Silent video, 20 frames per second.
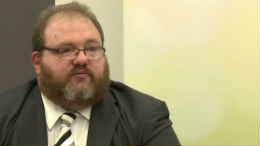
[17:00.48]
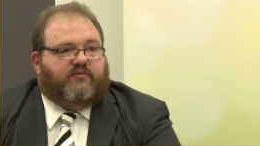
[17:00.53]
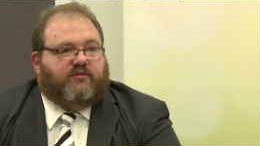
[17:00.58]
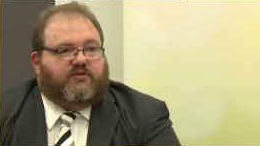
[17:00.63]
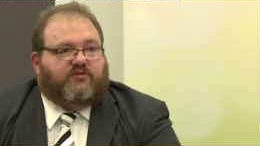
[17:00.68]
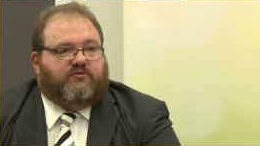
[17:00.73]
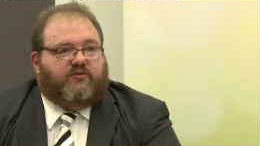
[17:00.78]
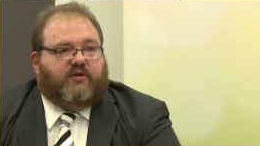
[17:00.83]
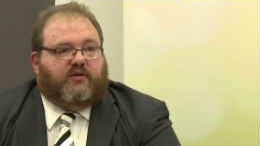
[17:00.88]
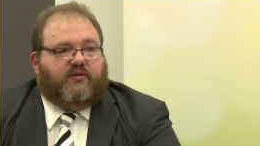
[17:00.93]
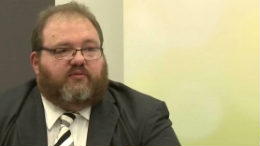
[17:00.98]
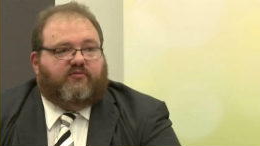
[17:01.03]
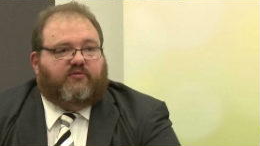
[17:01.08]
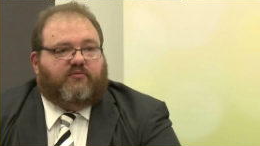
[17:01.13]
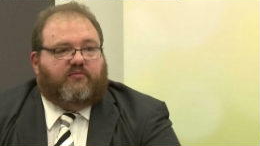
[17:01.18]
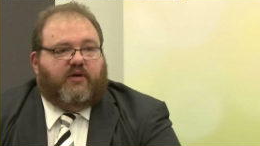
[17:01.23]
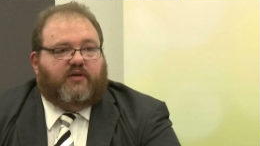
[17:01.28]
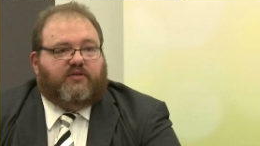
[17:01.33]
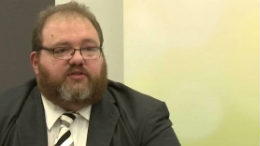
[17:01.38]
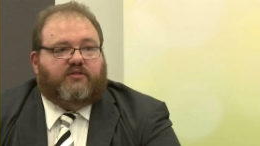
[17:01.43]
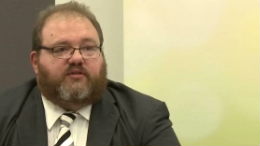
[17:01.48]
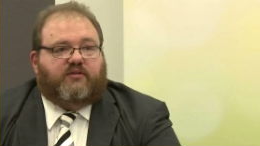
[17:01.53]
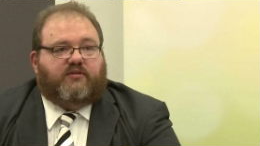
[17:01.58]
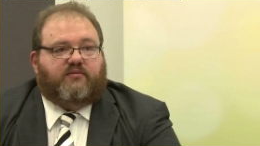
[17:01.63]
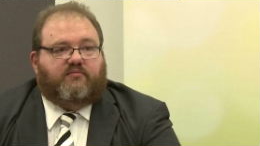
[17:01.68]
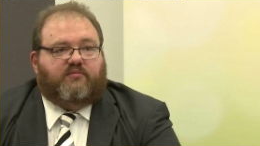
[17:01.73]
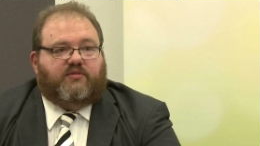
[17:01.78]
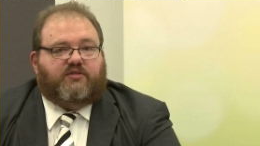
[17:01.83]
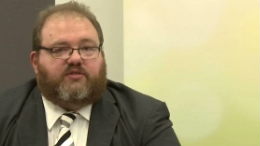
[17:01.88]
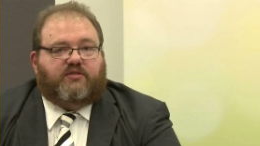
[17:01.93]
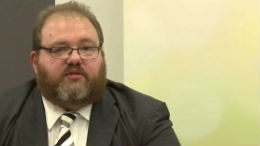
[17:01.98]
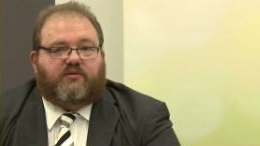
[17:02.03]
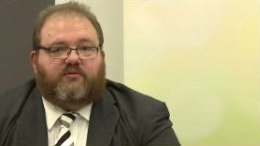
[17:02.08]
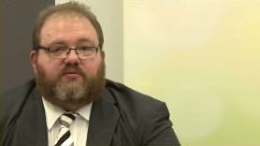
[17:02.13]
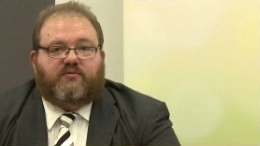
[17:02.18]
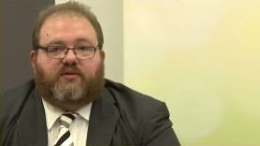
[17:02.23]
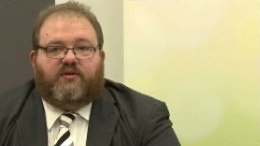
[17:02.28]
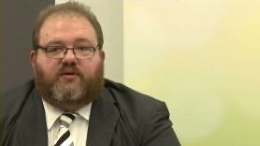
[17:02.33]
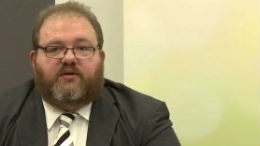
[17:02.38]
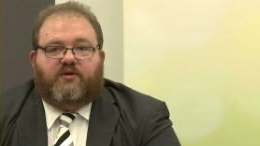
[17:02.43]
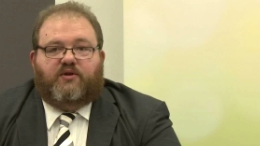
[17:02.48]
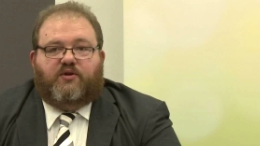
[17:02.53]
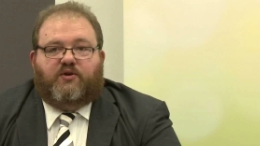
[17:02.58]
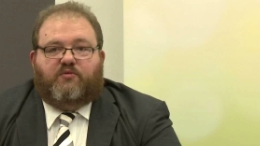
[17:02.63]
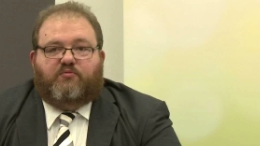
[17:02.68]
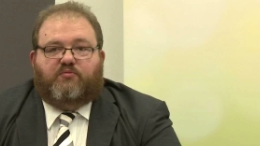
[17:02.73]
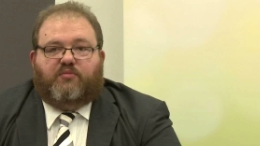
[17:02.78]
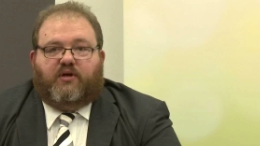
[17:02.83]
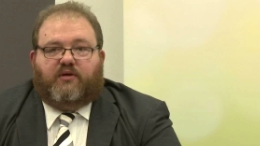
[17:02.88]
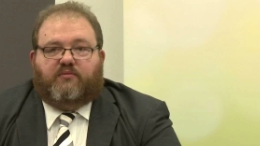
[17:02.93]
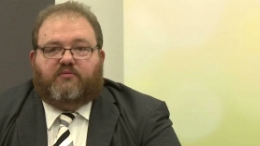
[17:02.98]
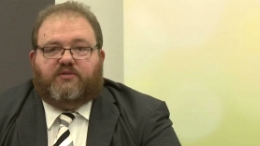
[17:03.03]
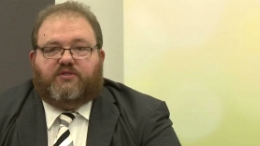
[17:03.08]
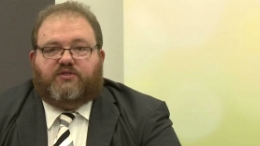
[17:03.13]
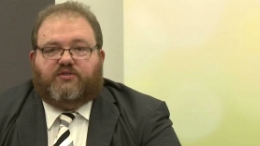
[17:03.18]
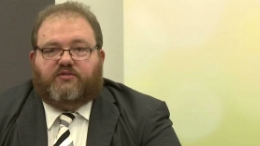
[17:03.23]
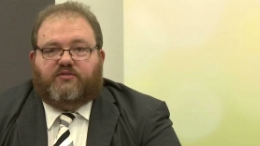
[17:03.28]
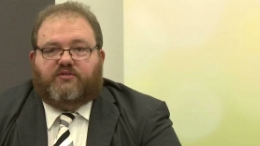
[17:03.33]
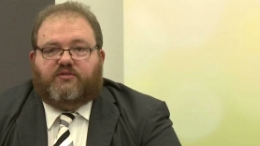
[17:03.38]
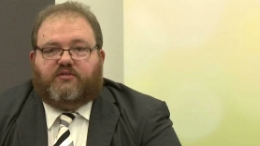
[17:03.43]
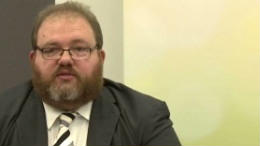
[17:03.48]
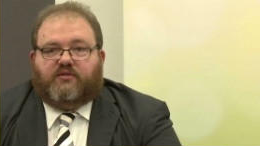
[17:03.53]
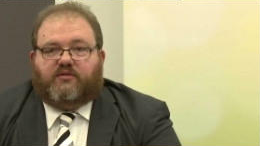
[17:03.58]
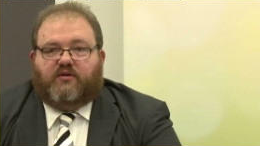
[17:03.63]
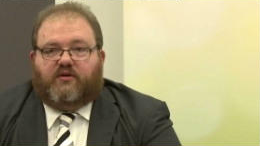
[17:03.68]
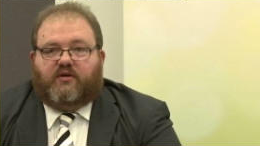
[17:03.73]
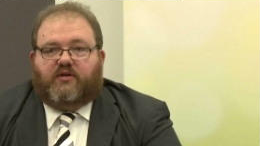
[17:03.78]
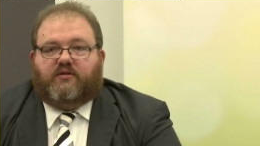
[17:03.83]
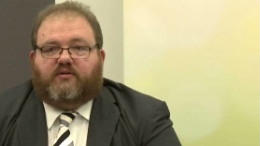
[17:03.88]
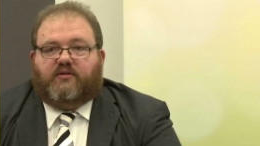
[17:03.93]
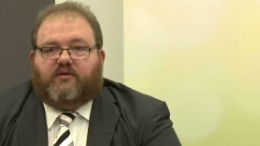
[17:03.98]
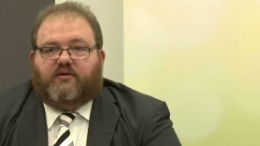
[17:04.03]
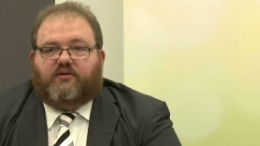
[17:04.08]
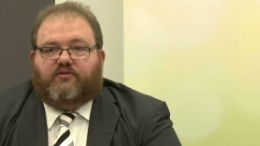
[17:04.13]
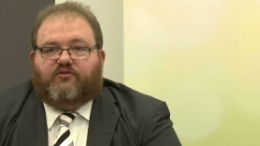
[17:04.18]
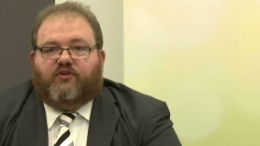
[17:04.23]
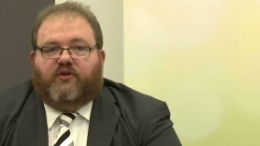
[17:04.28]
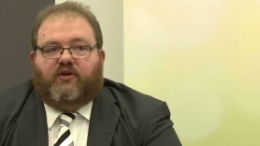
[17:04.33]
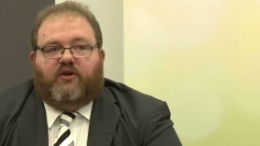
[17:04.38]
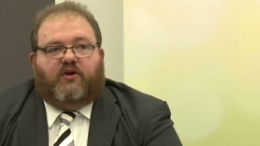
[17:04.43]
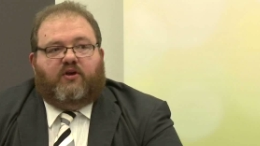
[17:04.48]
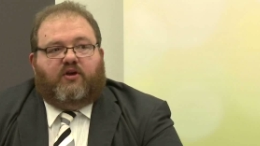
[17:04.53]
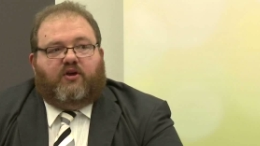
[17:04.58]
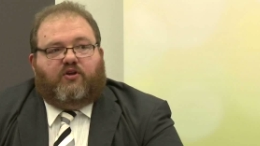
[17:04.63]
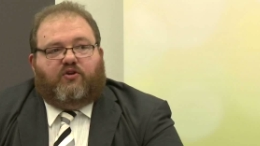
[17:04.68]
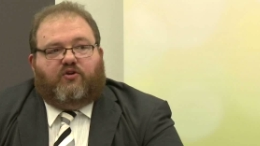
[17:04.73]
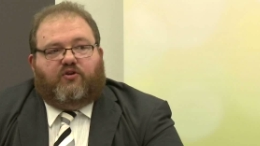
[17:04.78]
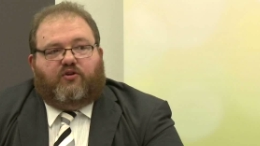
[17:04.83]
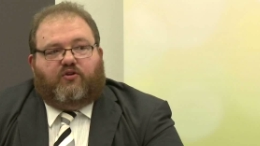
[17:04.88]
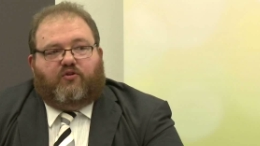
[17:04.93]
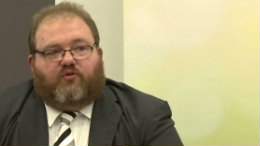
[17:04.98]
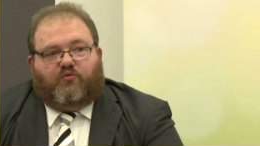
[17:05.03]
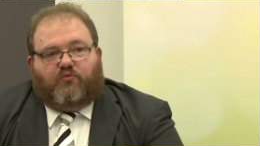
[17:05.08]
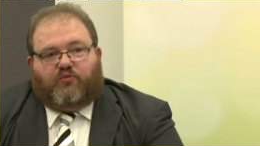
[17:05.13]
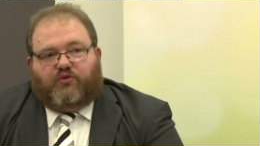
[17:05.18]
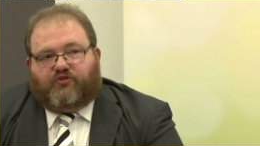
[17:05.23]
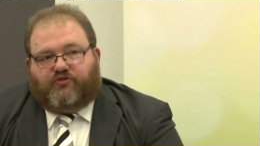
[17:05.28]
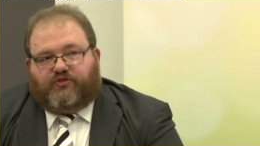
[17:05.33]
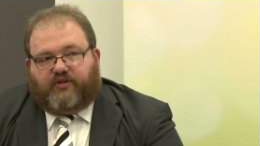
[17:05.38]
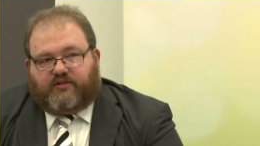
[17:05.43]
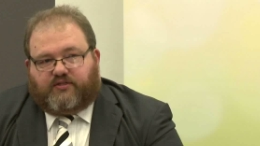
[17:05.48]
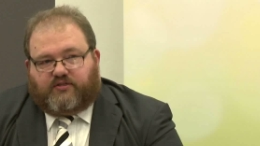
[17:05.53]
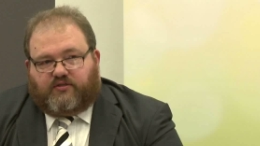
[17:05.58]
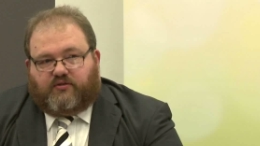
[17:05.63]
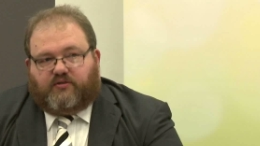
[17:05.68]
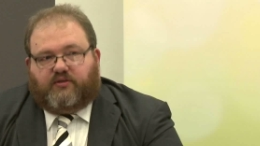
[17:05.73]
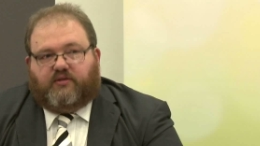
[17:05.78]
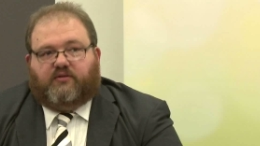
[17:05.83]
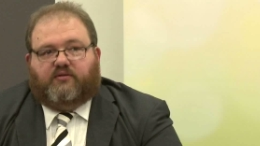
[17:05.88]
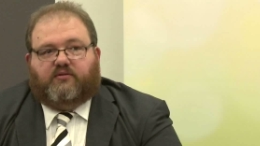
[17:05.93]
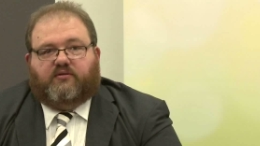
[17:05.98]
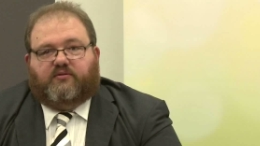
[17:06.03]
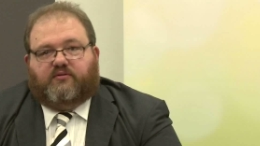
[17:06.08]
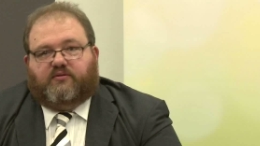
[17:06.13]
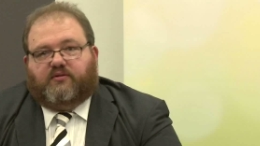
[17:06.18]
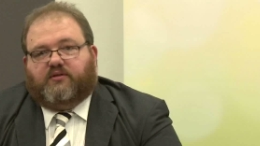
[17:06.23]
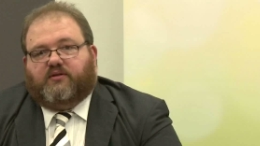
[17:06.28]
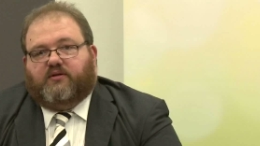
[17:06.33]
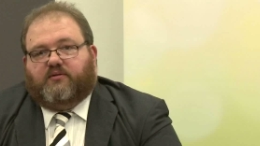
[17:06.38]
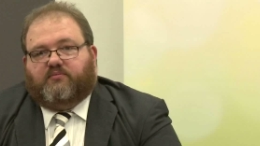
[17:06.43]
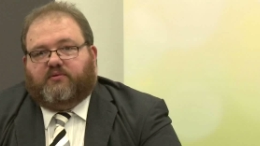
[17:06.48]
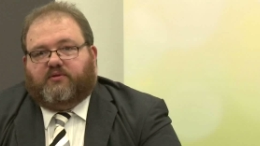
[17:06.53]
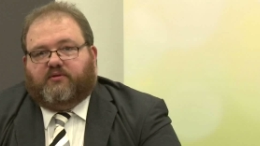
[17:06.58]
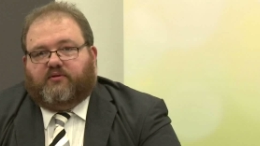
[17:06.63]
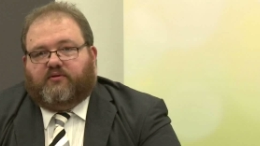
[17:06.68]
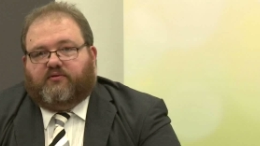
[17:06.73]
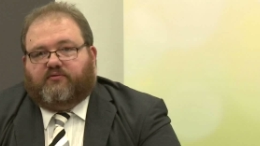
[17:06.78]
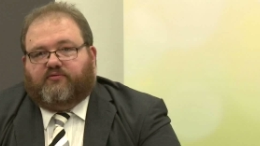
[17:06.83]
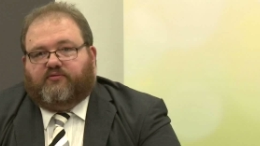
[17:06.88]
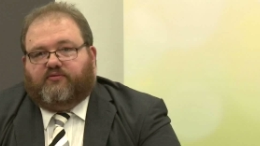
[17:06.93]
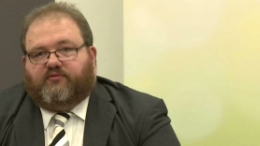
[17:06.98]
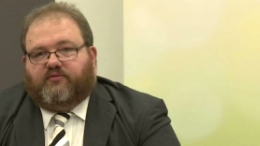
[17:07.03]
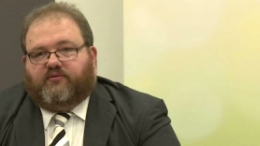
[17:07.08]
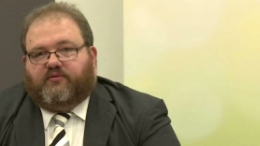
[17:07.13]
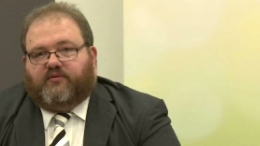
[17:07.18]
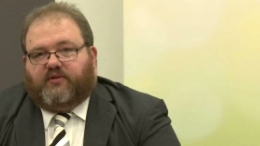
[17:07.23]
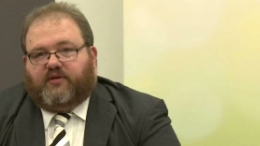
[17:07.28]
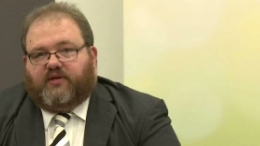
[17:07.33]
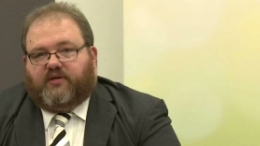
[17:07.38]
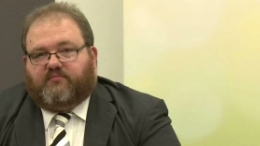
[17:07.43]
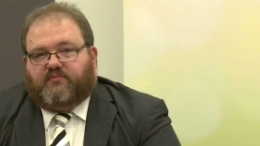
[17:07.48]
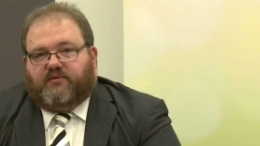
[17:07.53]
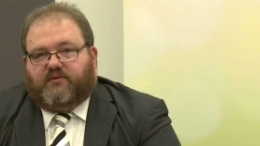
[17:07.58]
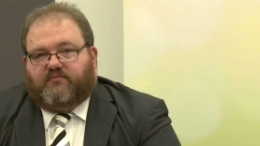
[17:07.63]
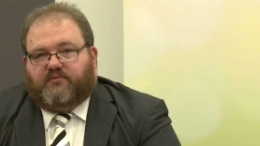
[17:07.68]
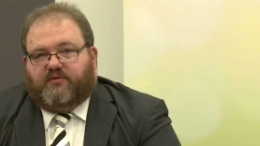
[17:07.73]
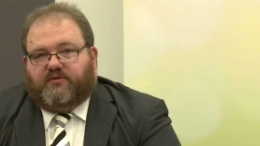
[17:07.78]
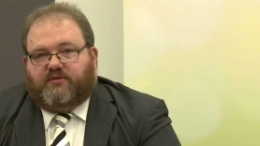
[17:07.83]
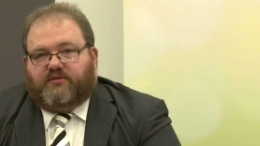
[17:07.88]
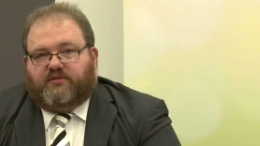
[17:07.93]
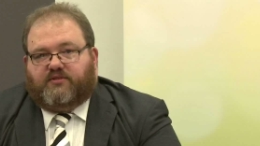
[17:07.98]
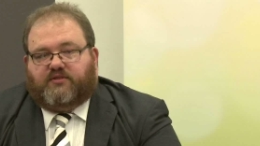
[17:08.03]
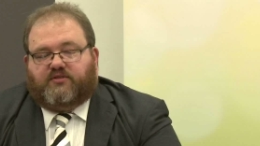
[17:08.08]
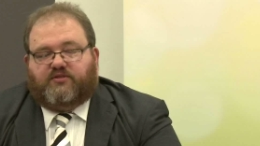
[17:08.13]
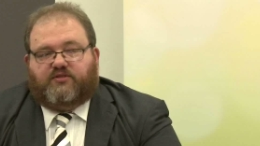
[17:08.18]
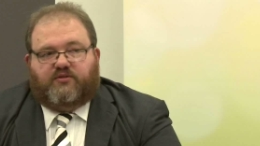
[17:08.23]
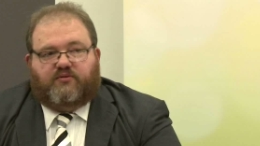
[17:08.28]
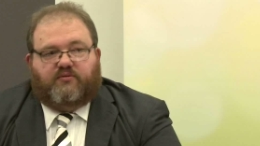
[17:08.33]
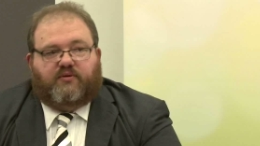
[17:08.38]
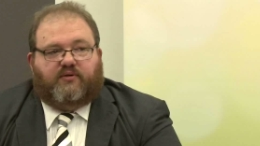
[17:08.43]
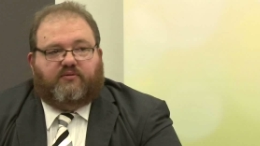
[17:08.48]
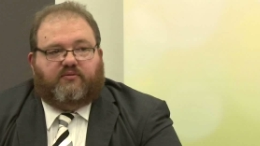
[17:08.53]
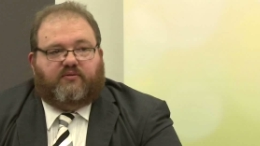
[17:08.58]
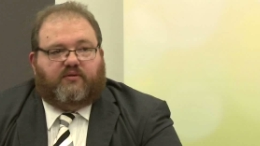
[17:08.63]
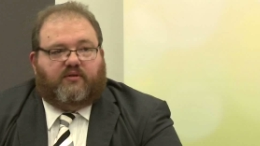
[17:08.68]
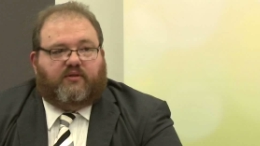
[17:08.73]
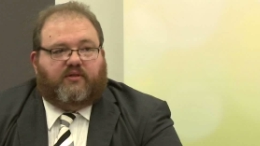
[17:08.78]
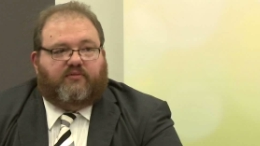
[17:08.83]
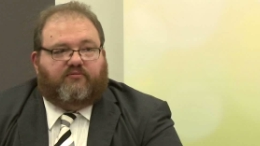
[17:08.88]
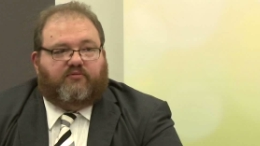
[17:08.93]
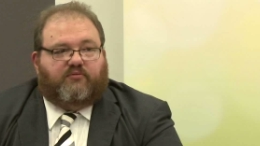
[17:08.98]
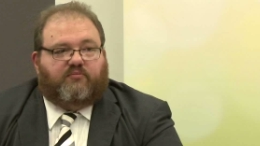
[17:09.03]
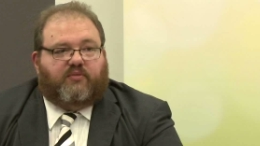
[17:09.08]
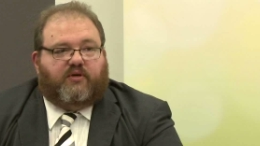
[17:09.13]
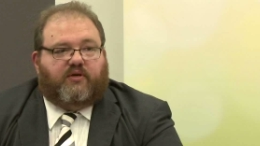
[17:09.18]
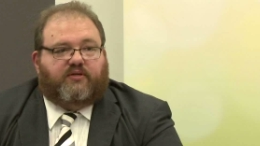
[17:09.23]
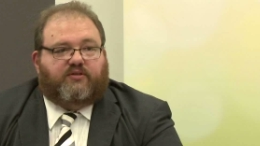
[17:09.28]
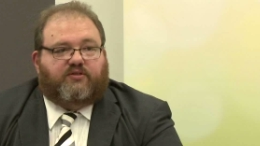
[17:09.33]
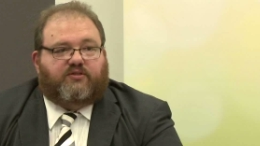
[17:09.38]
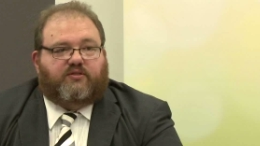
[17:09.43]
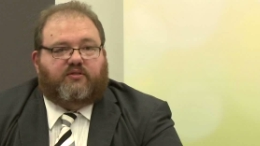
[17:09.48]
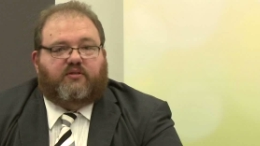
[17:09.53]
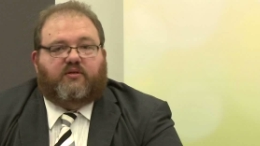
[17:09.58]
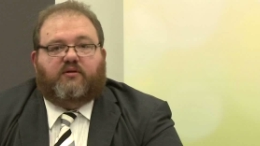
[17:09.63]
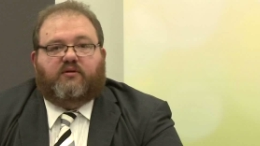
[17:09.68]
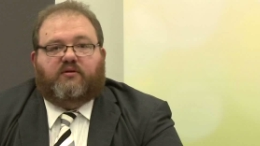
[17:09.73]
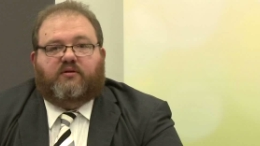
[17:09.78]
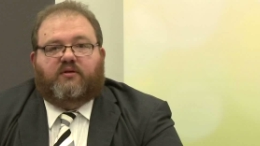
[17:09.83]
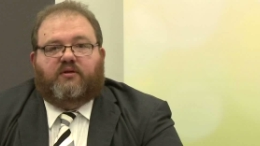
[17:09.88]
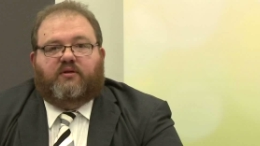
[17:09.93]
of the Australian Information Commissioner publishes, the guidelines, which does not include a copy of the APPs, is 211 pages long.